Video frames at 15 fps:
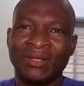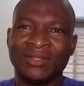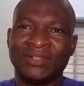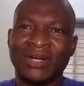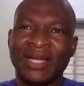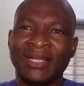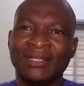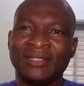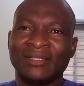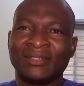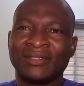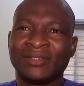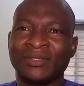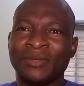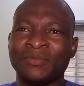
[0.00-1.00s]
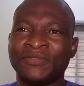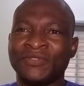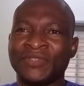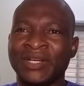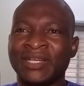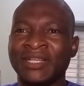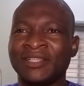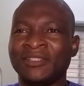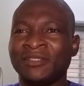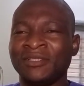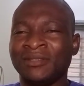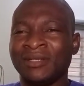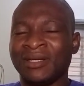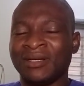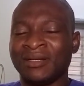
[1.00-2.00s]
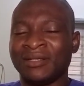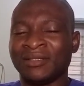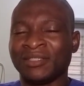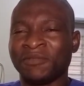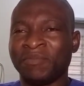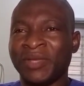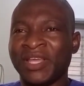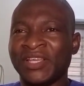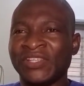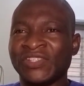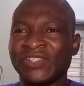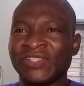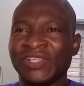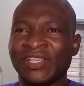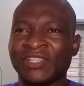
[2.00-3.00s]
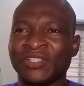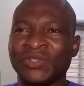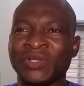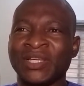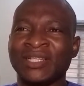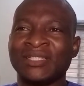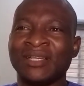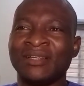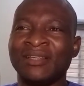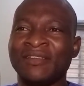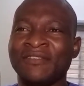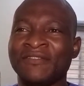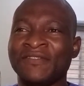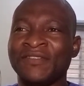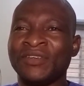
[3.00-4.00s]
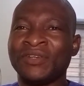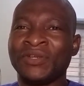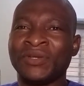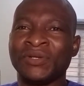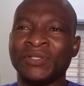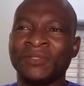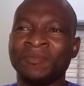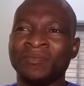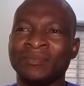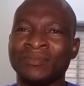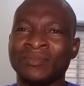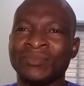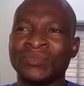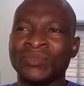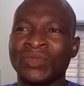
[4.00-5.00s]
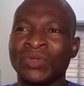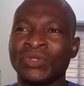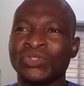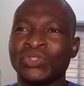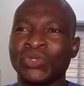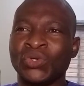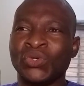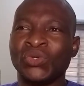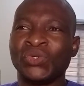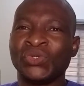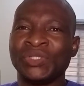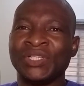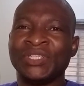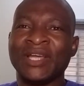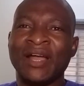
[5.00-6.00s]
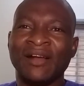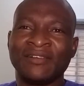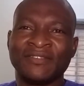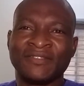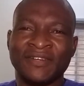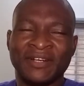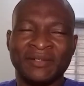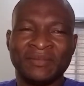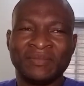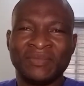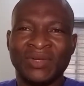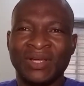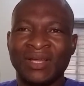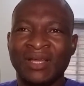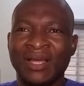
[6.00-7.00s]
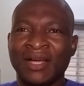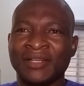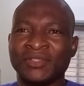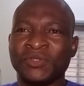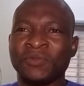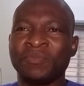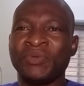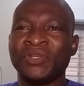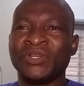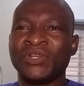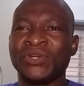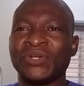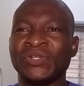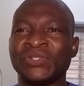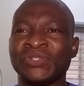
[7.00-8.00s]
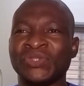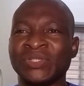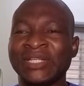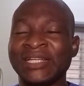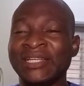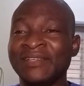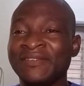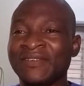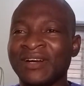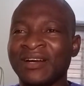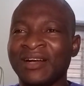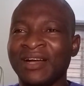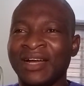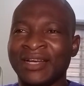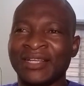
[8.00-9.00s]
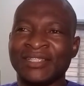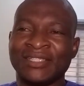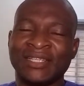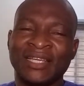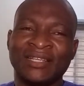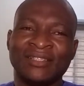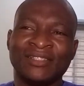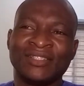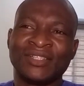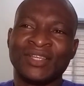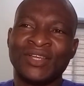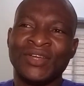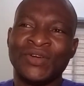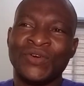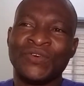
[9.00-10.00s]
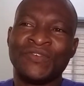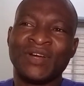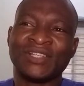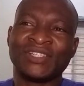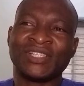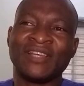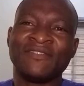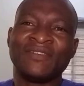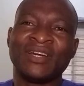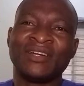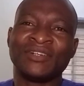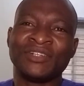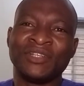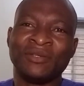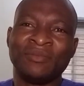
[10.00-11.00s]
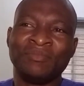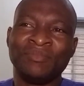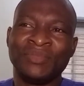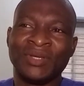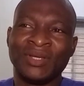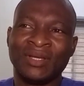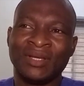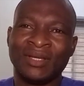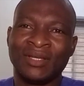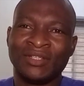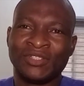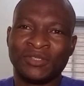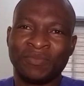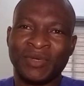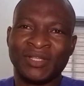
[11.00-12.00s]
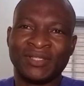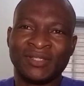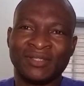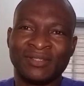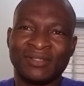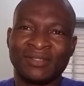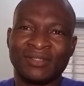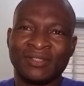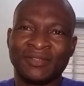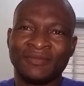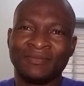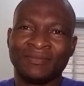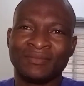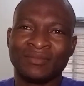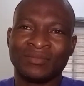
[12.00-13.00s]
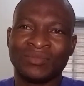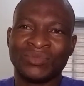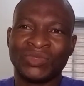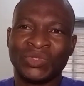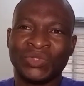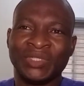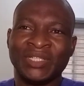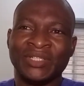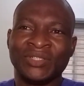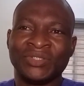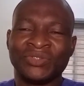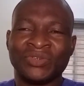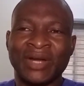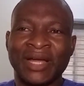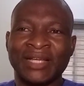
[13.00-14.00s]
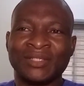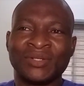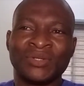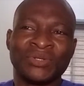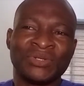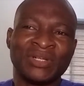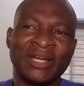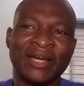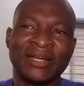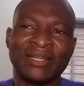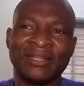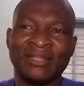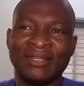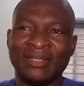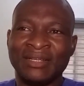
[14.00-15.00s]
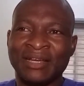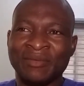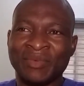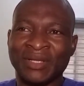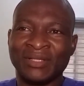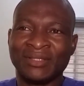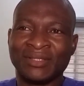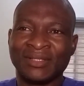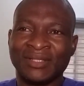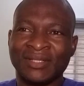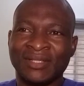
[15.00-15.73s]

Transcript: Right subphrenic space is located inferior to the diaphragm and superior to the liver and extends over several rib spaces to the right coronary ligament.